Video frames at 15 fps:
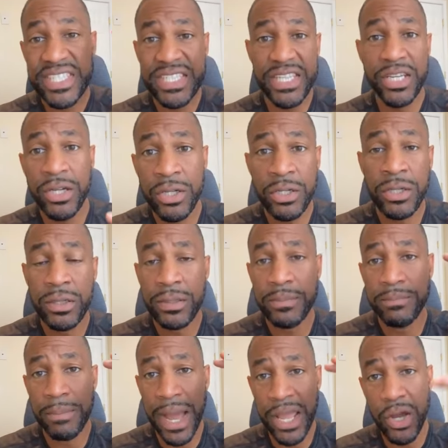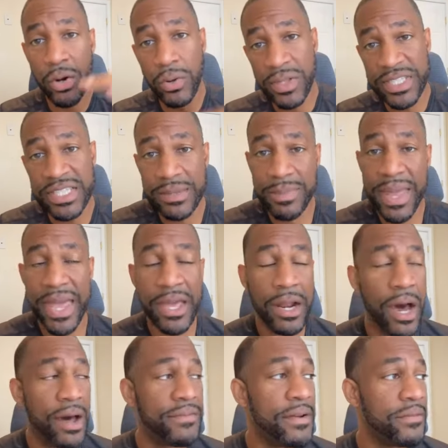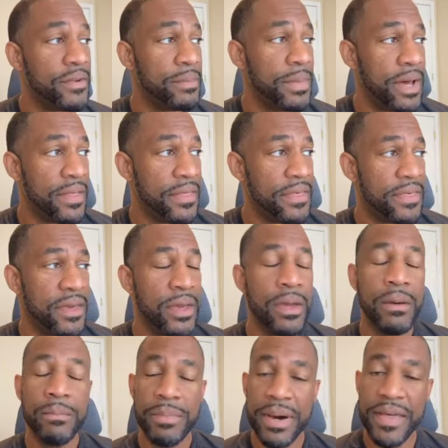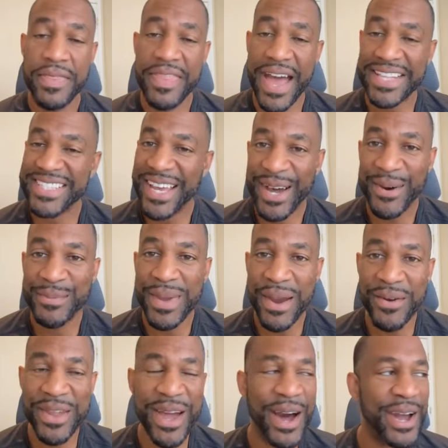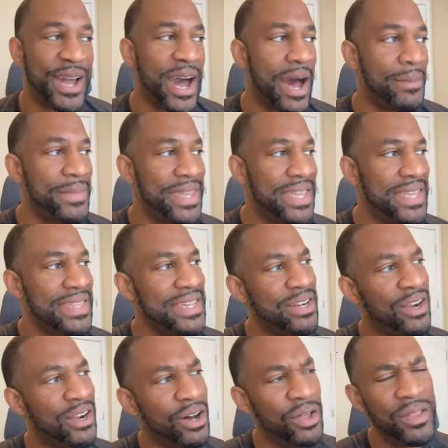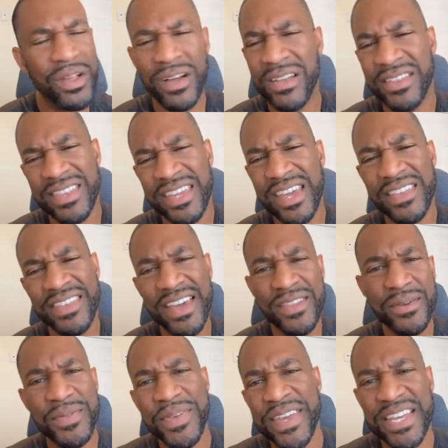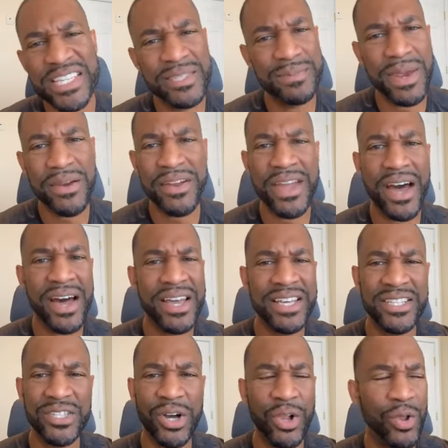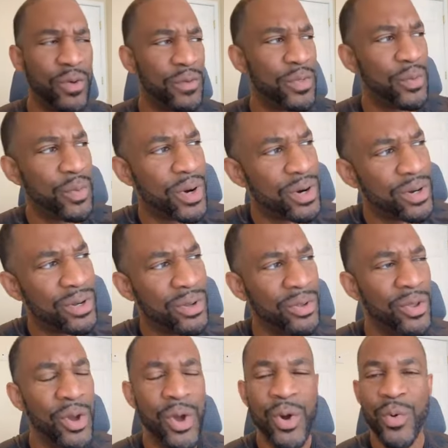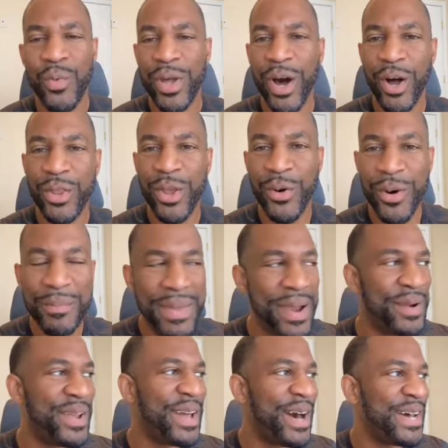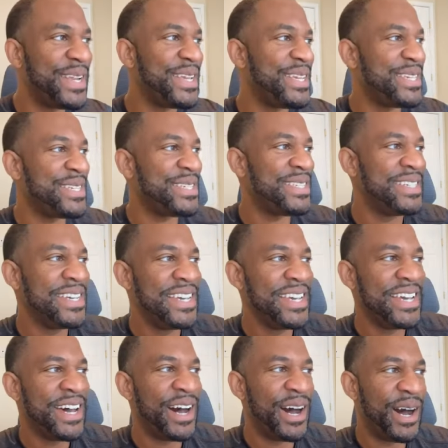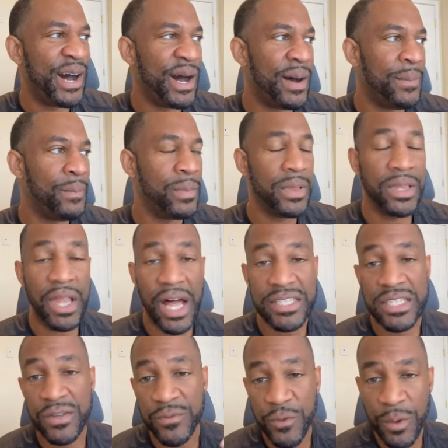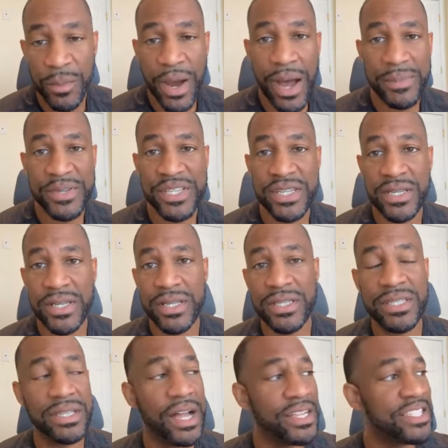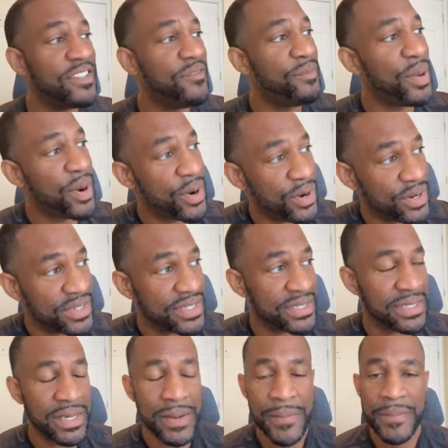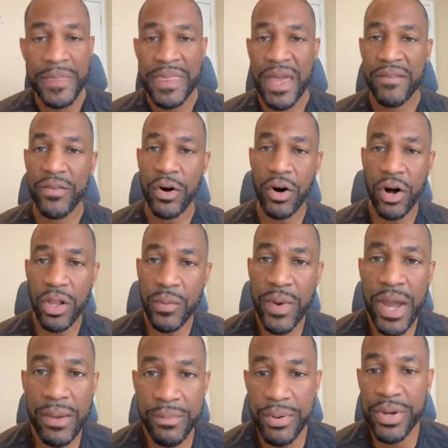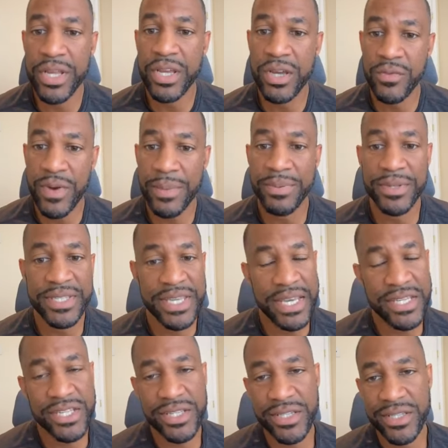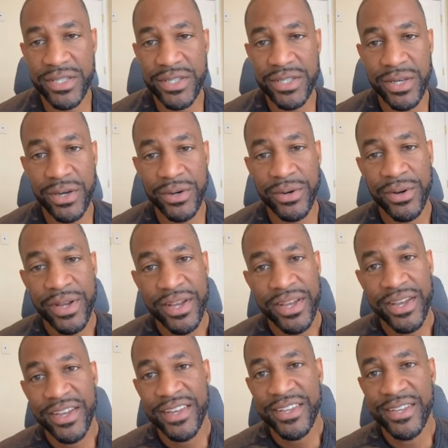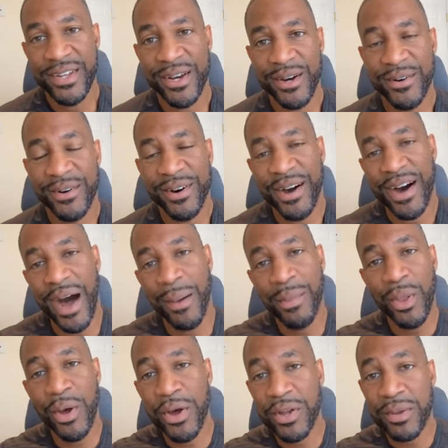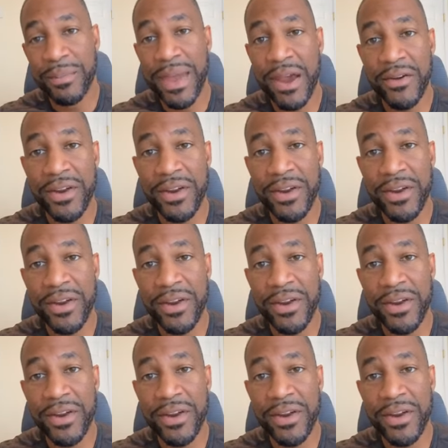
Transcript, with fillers: still my goal is to pay it off every month, but that's how Marriott got me. And then all the, the other thing is Marriott is all over the world. We all know what Marriott is. Um, lots of room options, lots of perks. They have an all around pretty good reputation. So, you know, I'm loyal to